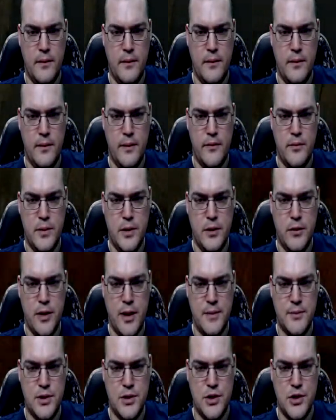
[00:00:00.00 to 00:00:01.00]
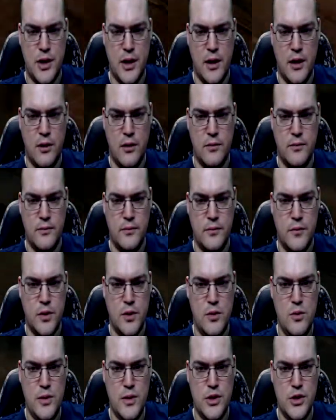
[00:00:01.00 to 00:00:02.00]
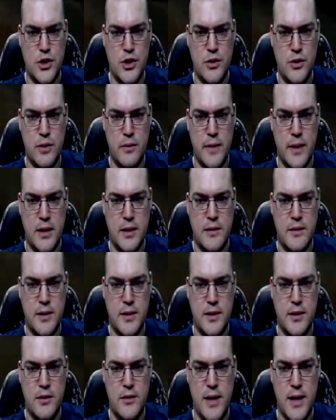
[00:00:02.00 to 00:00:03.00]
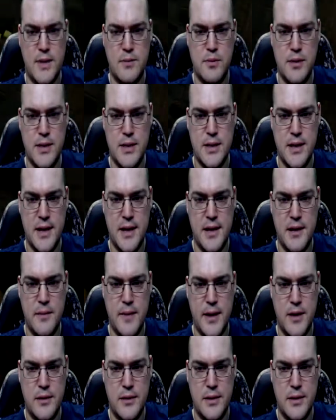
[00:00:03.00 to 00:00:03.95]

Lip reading: Everybody grabs a shell. Who is shooting me? Can you guys please take him out?